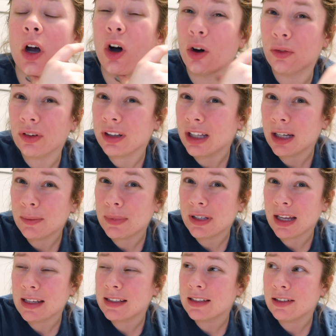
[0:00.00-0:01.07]
Overly
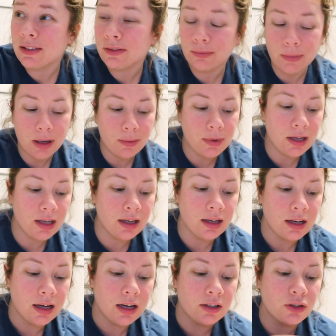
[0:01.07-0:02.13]
obsessive, maybe.
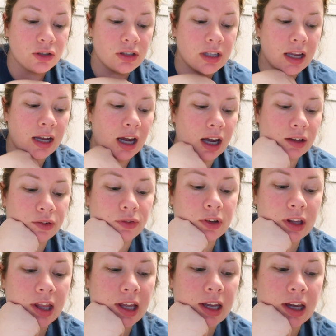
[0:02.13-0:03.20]
Just like I
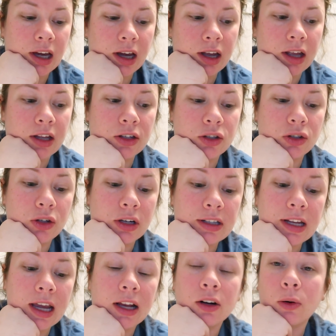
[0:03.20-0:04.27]
feel like as soon
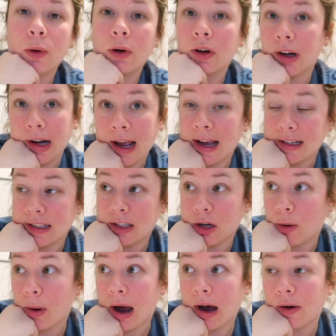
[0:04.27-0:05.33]
as I get an order, it has to
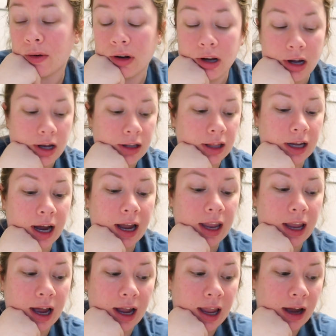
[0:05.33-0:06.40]
go out. Like
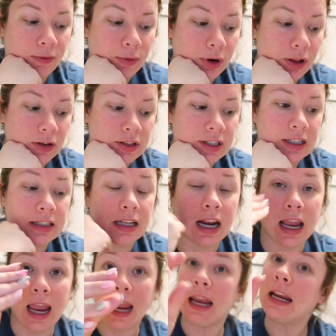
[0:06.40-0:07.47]
I have one of those things that
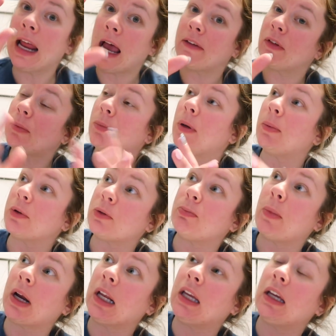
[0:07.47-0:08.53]
I hate having people's
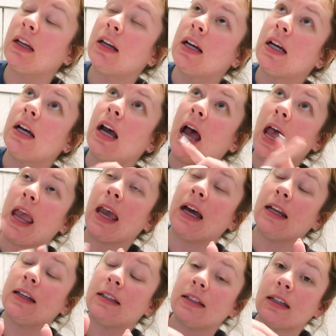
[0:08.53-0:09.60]
money
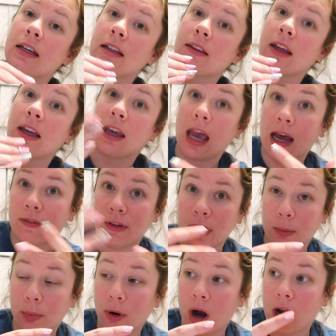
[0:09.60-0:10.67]
and like having
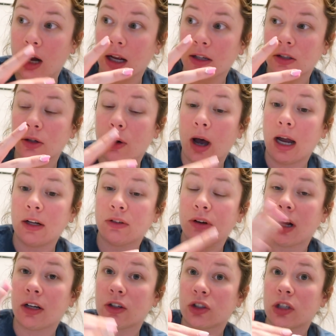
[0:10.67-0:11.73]
the product. So I
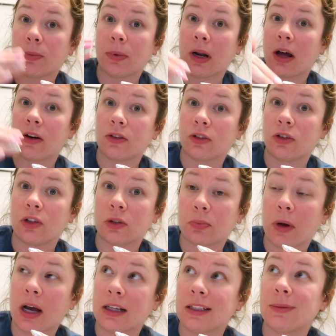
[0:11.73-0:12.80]
try to ship it out as soon as
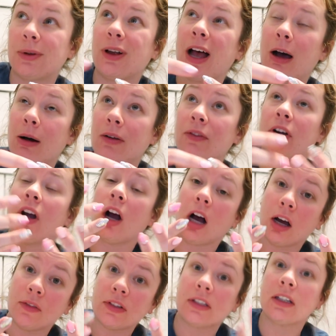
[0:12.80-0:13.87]
possible. However,
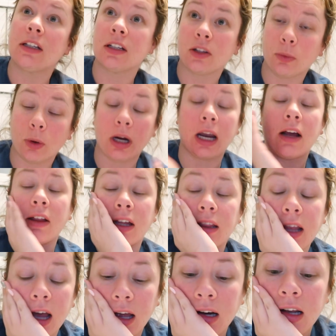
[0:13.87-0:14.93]
obviously it doesn't work out
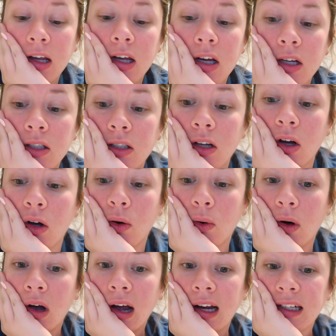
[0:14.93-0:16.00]
like that.
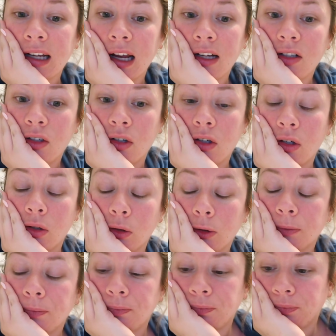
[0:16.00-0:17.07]
So I tend
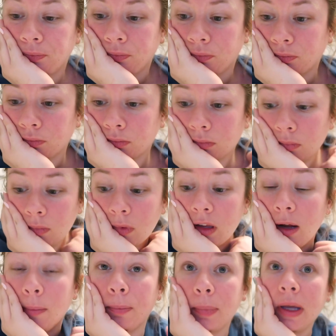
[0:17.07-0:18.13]
to
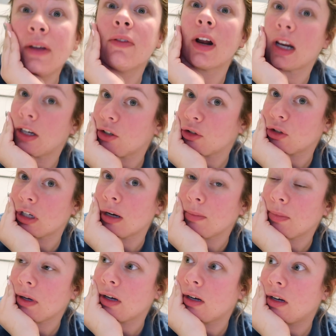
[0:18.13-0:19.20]
be ready to
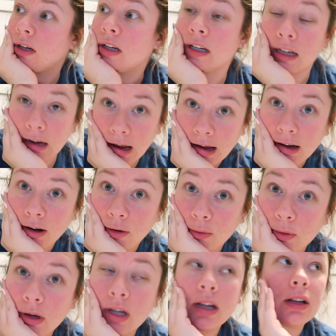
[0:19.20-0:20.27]
ship
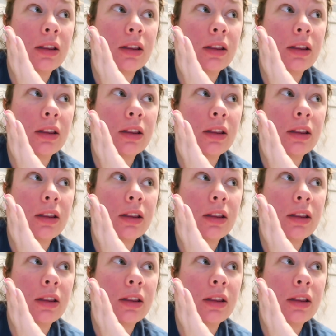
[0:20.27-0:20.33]
now.